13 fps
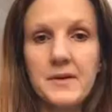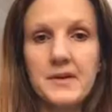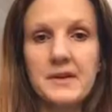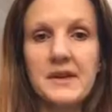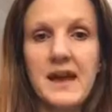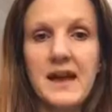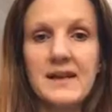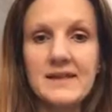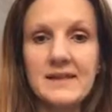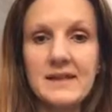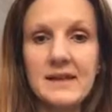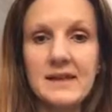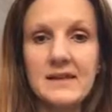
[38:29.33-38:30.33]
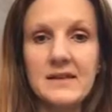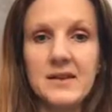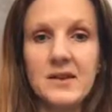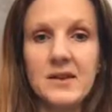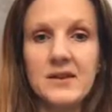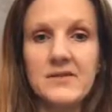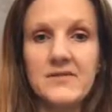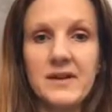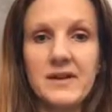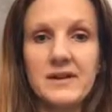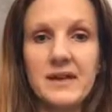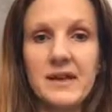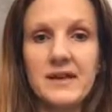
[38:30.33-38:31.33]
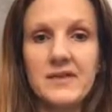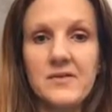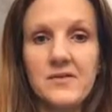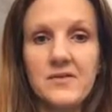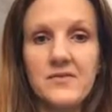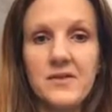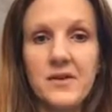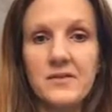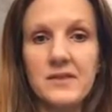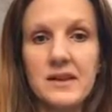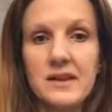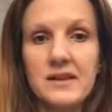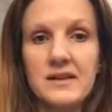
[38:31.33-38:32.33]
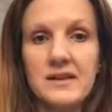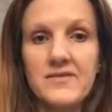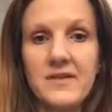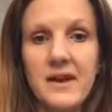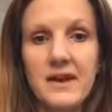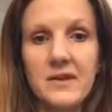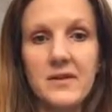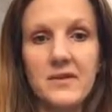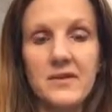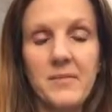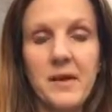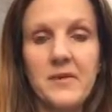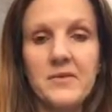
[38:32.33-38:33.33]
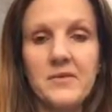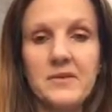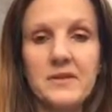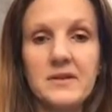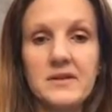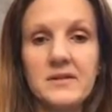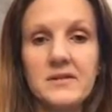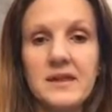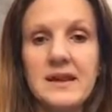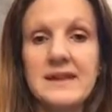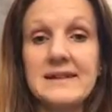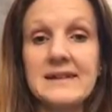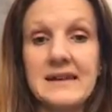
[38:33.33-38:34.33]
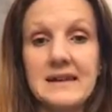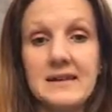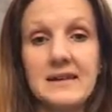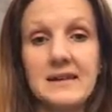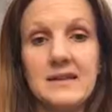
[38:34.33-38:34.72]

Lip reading: Yes, Lynn, the universe is unfolding in divine cosmic order. Exactly.